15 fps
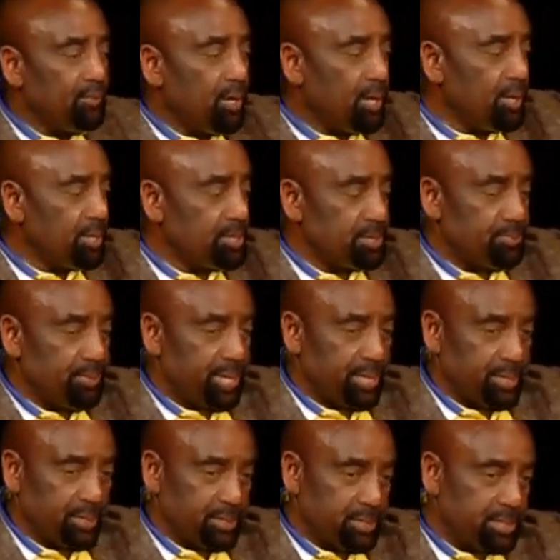have all the
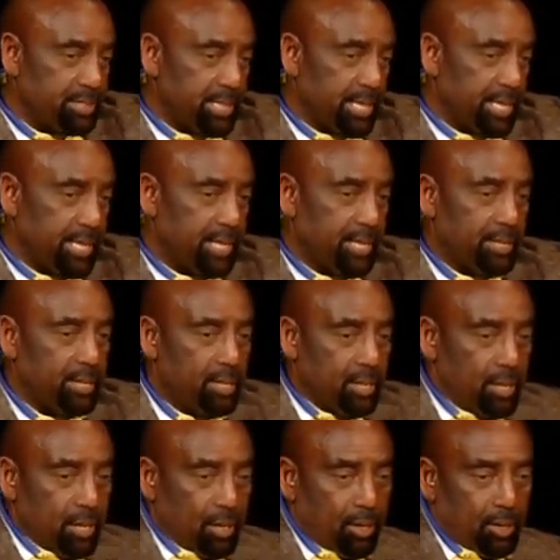Hispanics on this land,
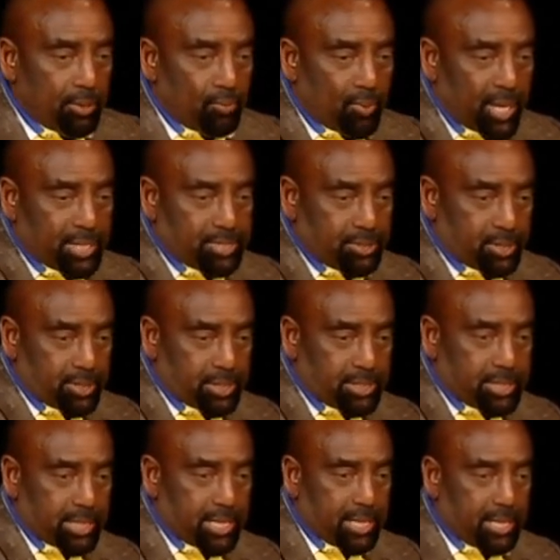all the whites on
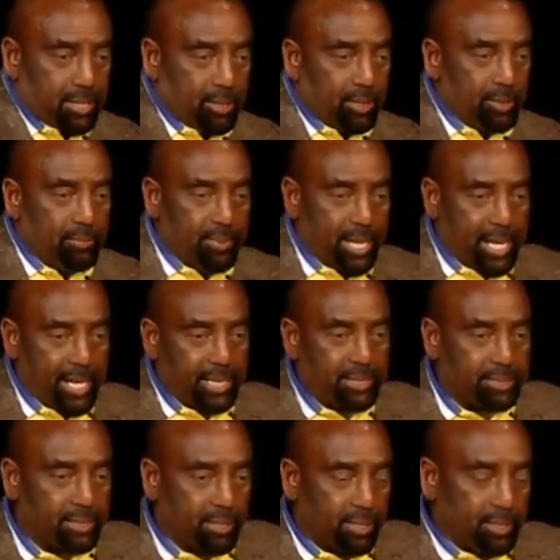this land, all the
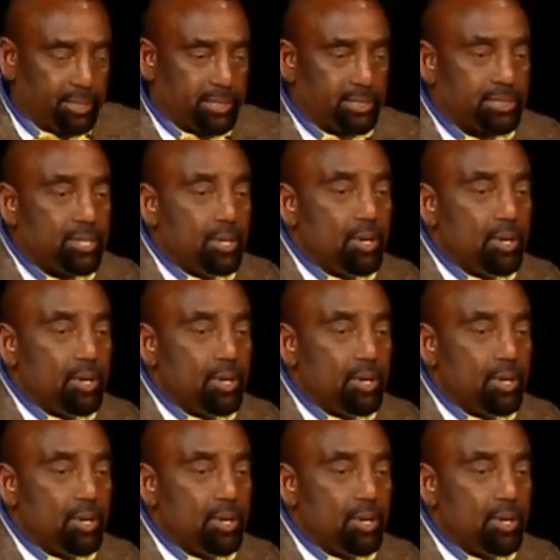blacks and all this.